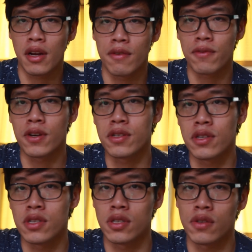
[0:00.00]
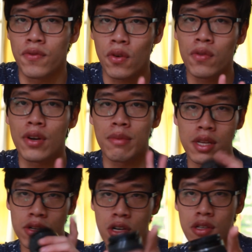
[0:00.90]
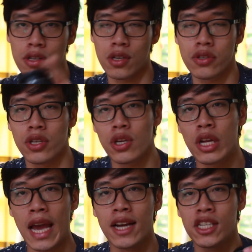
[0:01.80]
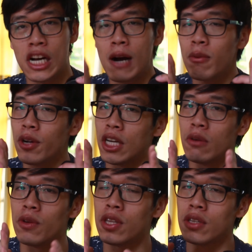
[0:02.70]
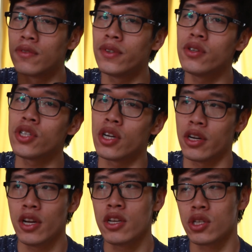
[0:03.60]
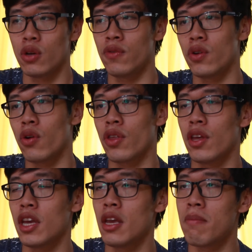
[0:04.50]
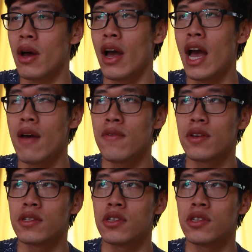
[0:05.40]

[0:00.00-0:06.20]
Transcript: for instance, this is the full frame that's currently using, you can actually upgrade it within the future. So if you're thinking about having